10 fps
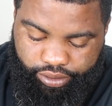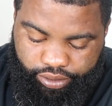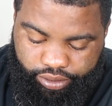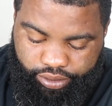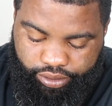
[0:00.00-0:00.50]

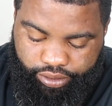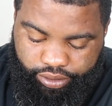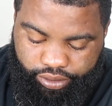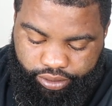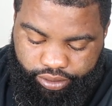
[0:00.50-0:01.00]

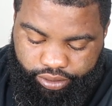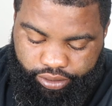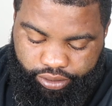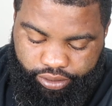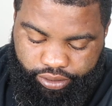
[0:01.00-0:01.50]

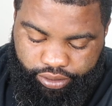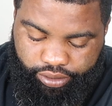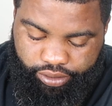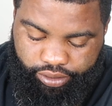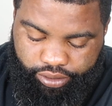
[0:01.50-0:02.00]

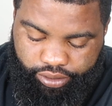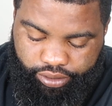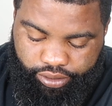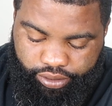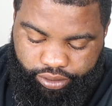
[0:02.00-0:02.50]

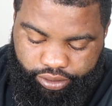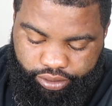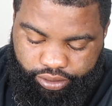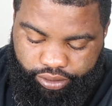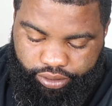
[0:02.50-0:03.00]

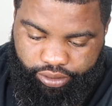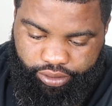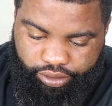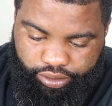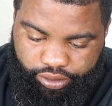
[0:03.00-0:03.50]

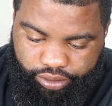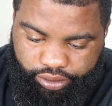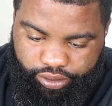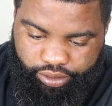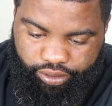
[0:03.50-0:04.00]
No words are spoken by the person on screen.